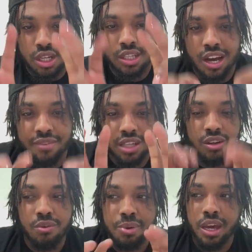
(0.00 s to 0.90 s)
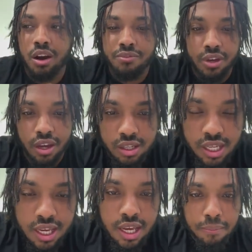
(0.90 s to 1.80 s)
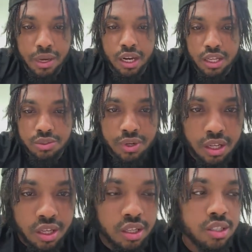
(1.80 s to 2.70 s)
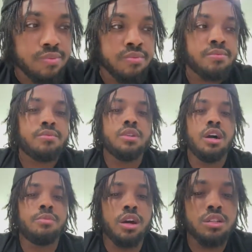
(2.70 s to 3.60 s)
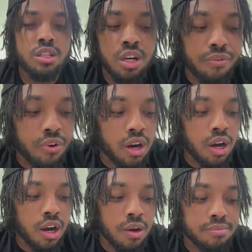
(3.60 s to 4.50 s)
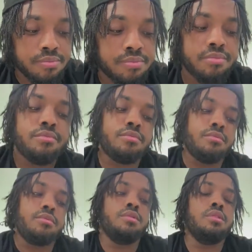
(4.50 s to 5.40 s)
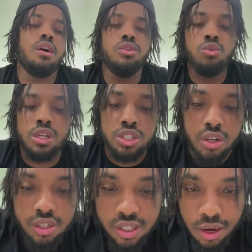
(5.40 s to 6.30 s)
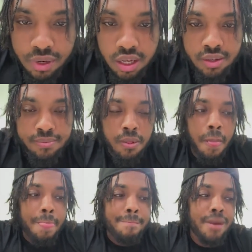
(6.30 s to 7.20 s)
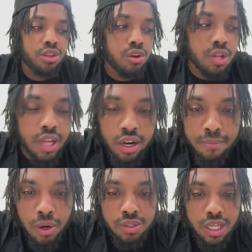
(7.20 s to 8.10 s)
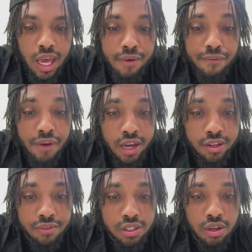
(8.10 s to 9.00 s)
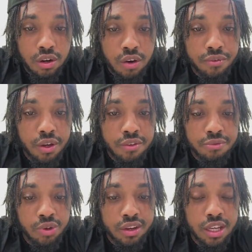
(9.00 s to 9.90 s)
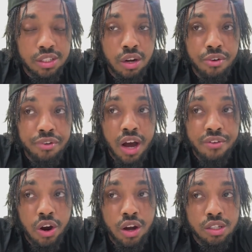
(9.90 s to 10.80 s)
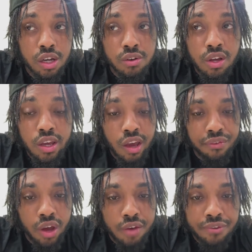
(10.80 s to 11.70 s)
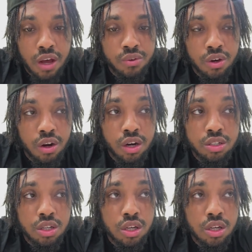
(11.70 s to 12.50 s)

the time they don't pay out fast, but it is what it is. I'm currently looking for um, a new insurance company. But Lula, they're the most effective to start off with. You got to start with five cars though. If you don't have five cars,